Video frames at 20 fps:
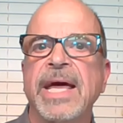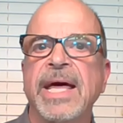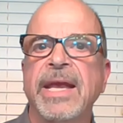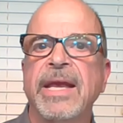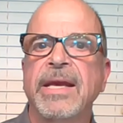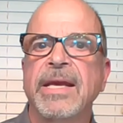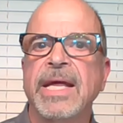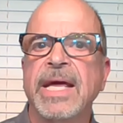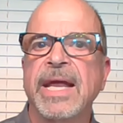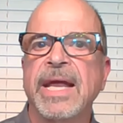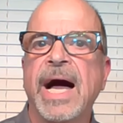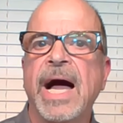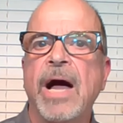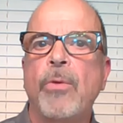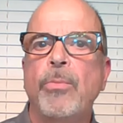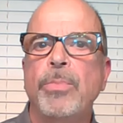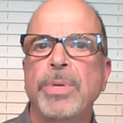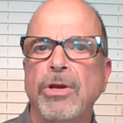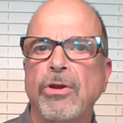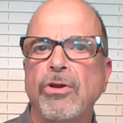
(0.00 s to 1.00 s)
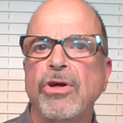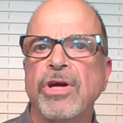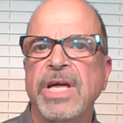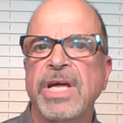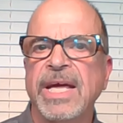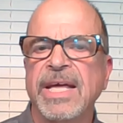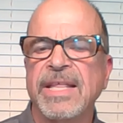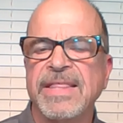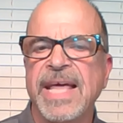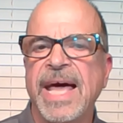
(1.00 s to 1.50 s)
And I'll be
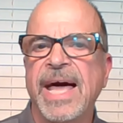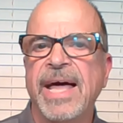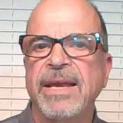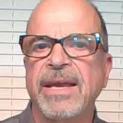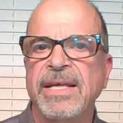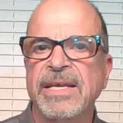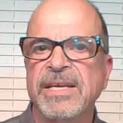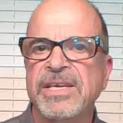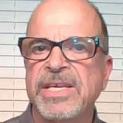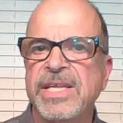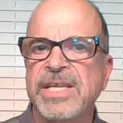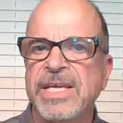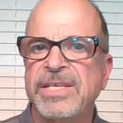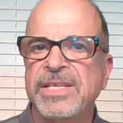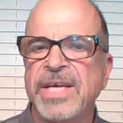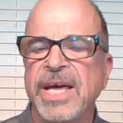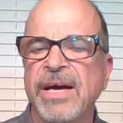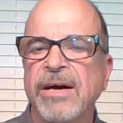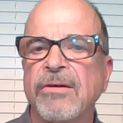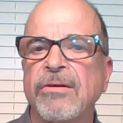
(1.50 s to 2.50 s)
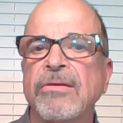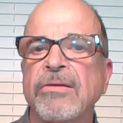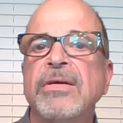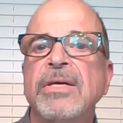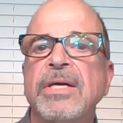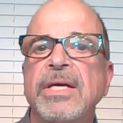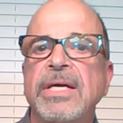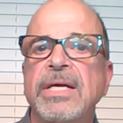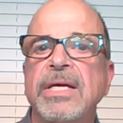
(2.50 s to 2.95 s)
looking at that in detail